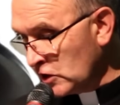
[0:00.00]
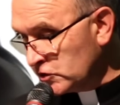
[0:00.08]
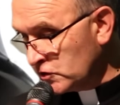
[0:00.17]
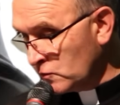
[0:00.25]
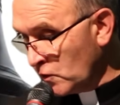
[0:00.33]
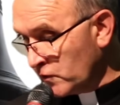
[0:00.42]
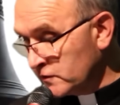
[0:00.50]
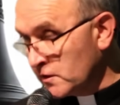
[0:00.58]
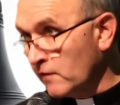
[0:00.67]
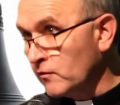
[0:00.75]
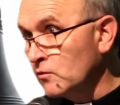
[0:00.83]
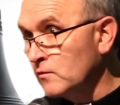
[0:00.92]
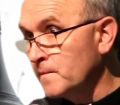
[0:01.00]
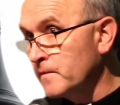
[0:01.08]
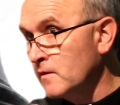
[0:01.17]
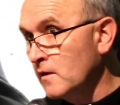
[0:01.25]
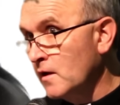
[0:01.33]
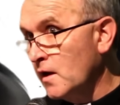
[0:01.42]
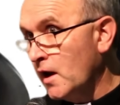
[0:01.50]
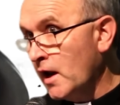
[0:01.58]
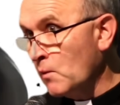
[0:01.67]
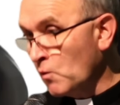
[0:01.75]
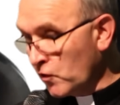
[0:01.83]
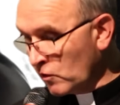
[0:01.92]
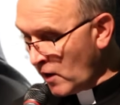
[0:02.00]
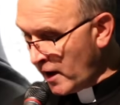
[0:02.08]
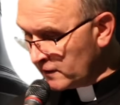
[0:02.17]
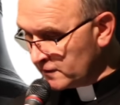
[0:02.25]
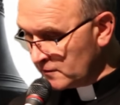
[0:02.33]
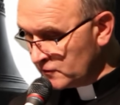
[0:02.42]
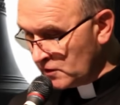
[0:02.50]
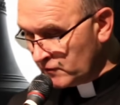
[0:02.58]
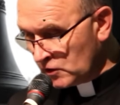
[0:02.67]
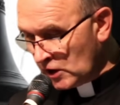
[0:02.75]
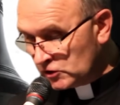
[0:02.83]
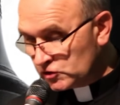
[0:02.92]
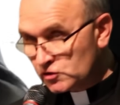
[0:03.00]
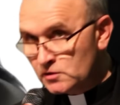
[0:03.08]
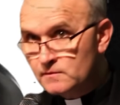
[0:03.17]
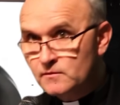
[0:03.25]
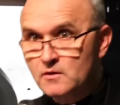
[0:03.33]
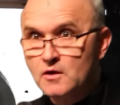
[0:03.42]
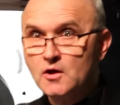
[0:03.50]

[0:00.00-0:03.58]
marked with wounds that bled without cause, his eyes